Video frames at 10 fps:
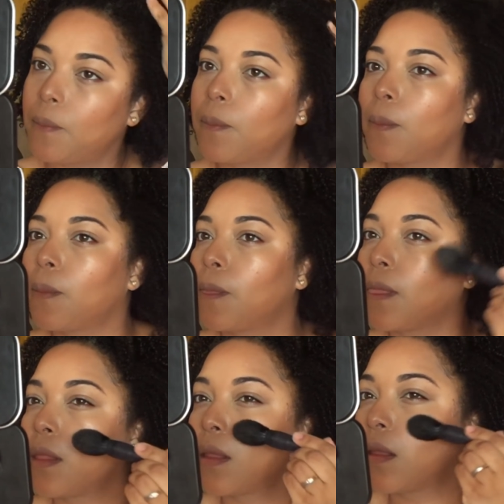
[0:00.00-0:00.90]

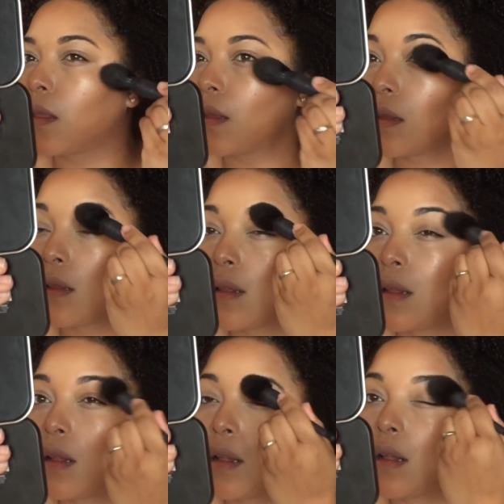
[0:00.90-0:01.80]

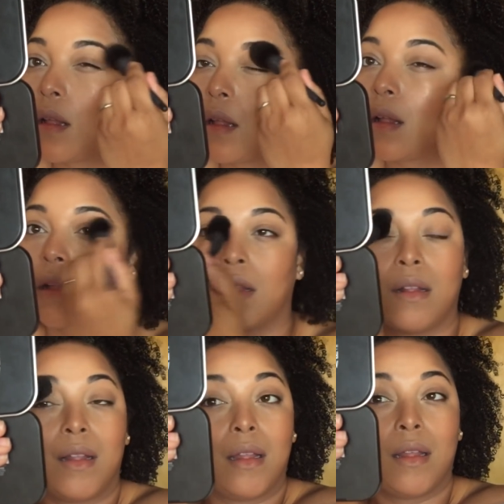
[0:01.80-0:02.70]

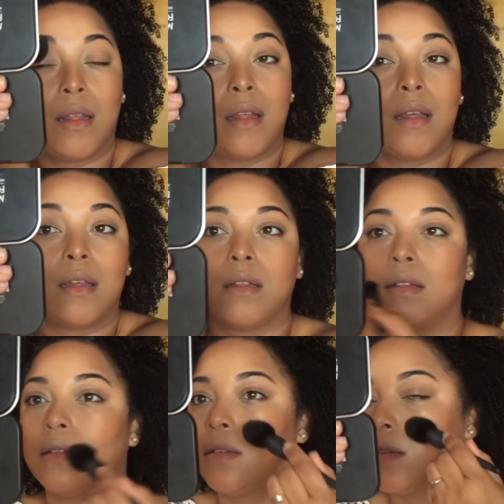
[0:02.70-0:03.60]

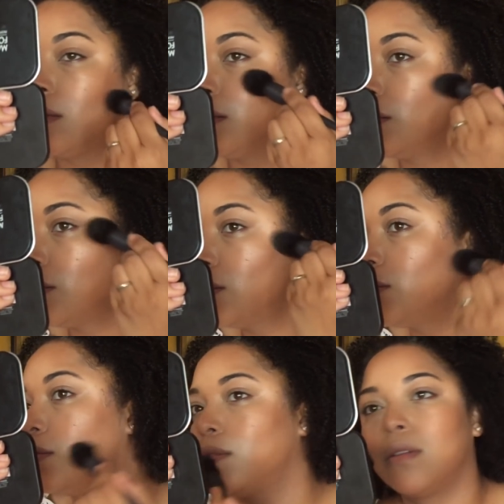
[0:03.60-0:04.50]

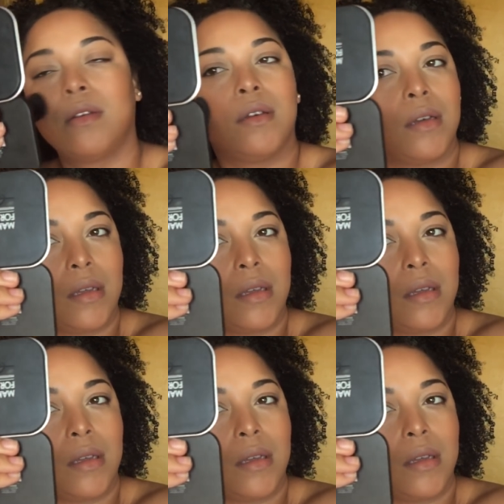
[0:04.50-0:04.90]
Nobody speaks.